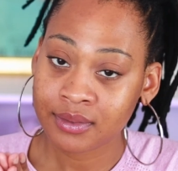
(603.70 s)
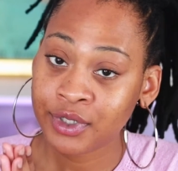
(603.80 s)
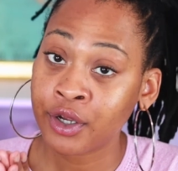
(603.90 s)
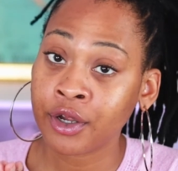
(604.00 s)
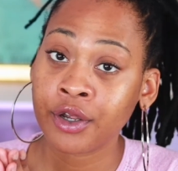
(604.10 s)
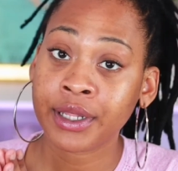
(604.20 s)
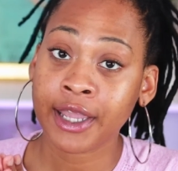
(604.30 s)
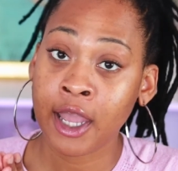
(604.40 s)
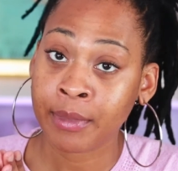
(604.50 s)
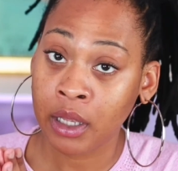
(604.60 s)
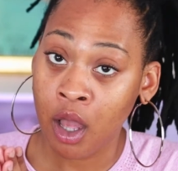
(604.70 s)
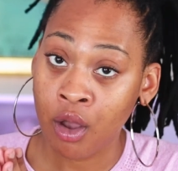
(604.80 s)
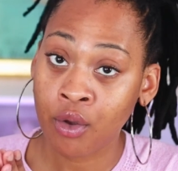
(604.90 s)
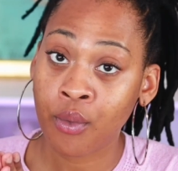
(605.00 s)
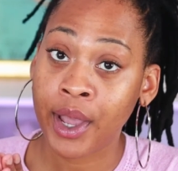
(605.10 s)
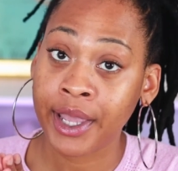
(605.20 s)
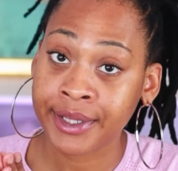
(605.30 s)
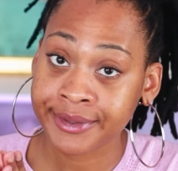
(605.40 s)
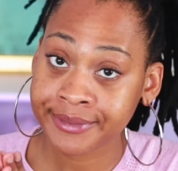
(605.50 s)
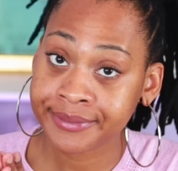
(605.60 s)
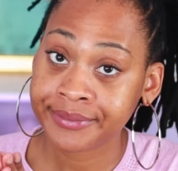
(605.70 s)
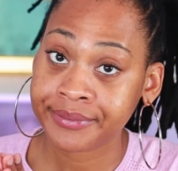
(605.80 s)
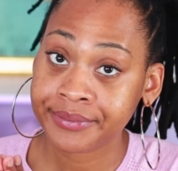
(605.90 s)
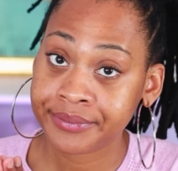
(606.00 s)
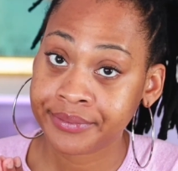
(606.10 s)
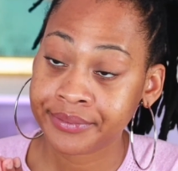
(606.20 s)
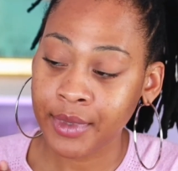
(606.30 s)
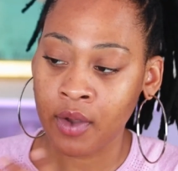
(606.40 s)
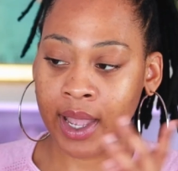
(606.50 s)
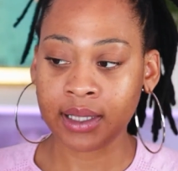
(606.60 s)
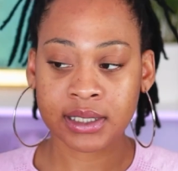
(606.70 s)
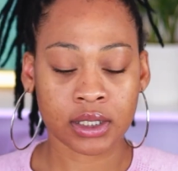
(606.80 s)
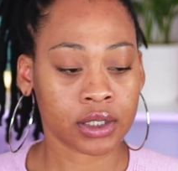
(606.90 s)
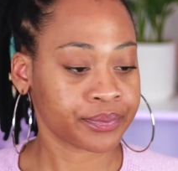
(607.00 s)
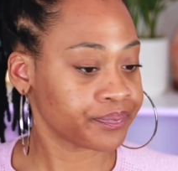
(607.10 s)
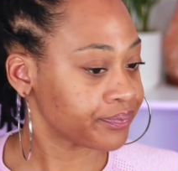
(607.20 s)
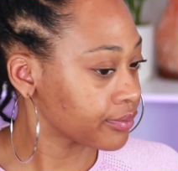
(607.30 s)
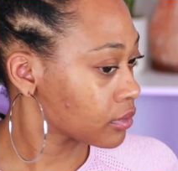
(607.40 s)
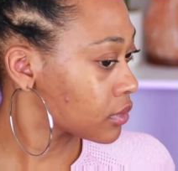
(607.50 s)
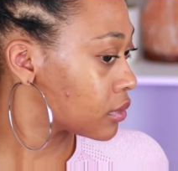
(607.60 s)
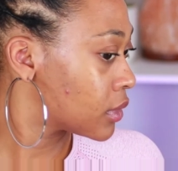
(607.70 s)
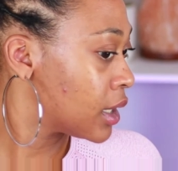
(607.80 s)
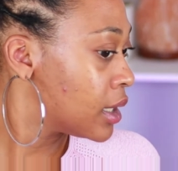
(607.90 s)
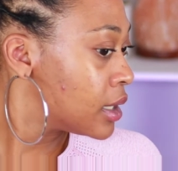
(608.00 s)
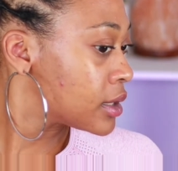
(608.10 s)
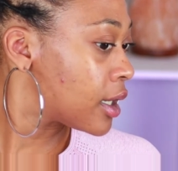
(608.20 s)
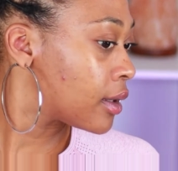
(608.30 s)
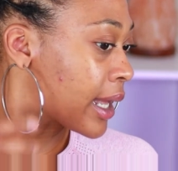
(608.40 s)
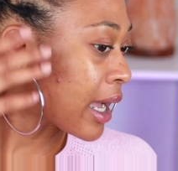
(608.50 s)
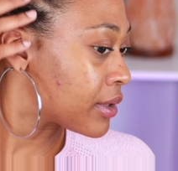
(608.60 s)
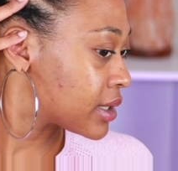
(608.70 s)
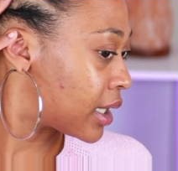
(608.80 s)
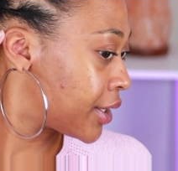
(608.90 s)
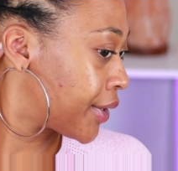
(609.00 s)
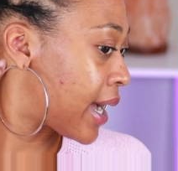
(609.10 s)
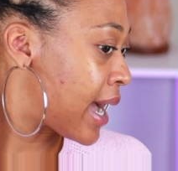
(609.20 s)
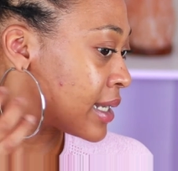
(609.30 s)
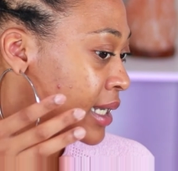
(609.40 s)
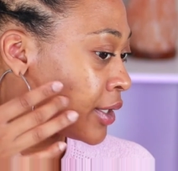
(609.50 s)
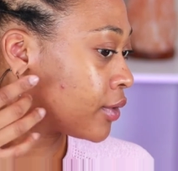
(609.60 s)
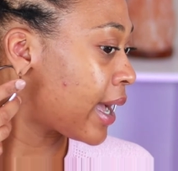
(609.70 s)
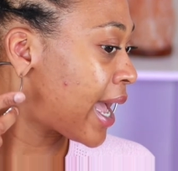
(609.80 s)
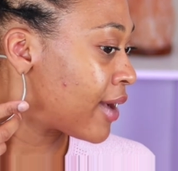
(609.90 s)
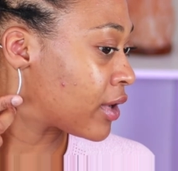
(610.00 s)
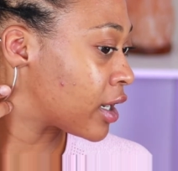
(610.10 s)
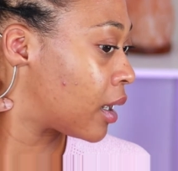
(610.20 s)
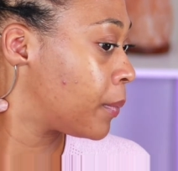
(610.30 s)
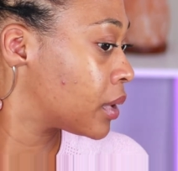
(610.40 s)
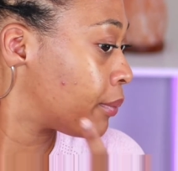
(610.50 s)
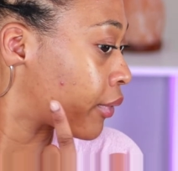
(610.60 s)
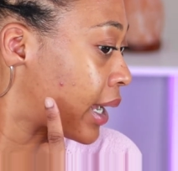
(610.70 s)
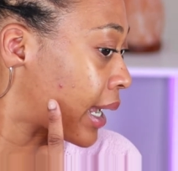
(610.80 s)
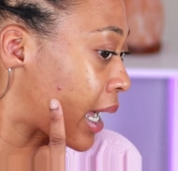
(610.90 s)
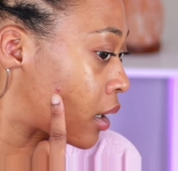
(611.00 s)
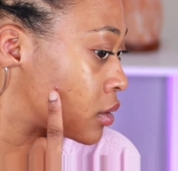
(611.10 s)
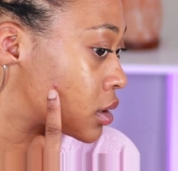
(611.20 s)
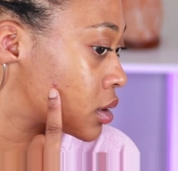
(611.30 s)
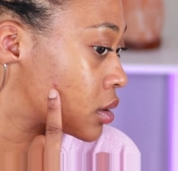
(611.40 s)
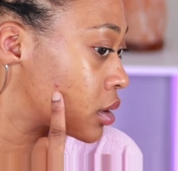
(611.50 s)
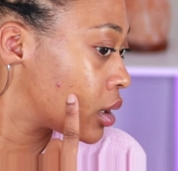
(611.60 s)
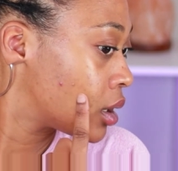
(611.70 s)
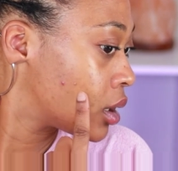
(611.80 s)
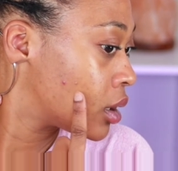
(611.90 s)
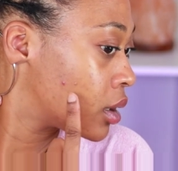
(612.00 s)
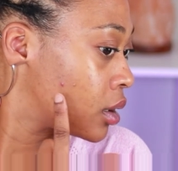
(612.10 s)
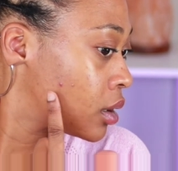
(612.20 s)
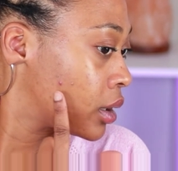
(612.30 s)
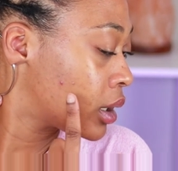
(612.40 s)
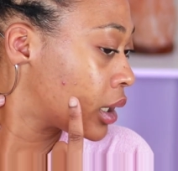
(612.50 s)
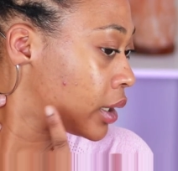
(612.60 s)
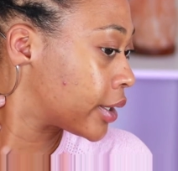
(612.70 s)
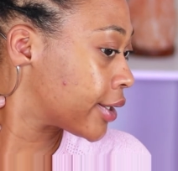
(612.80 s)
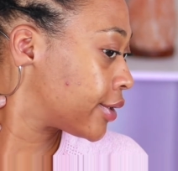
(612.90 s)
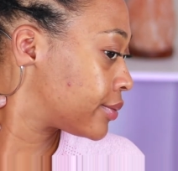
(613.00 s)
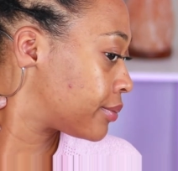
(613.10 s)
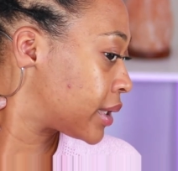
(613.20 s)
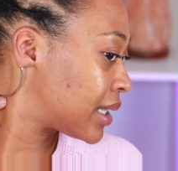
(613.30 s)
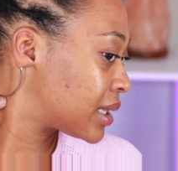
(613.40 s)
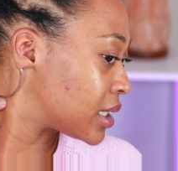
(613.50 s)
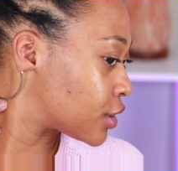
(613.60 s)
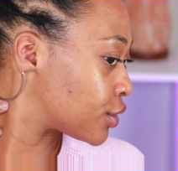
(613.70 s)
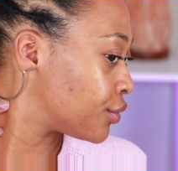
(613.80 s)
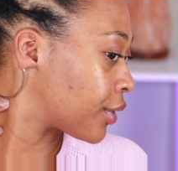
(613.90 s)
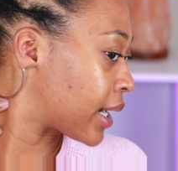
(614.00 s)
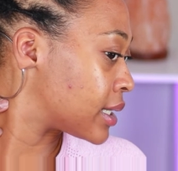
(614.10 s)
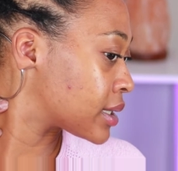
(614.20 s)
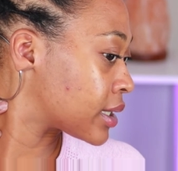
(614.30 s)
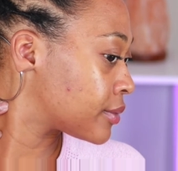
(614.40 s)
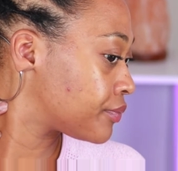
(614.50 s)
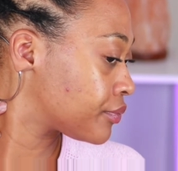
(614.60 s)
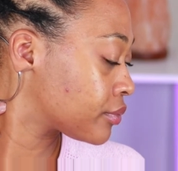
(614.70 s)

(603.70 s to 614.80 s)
Your girl done came a long way. Okay, let's look. So like I was telling you guys, I do have a couple of breakouts here, but nothing too crazy.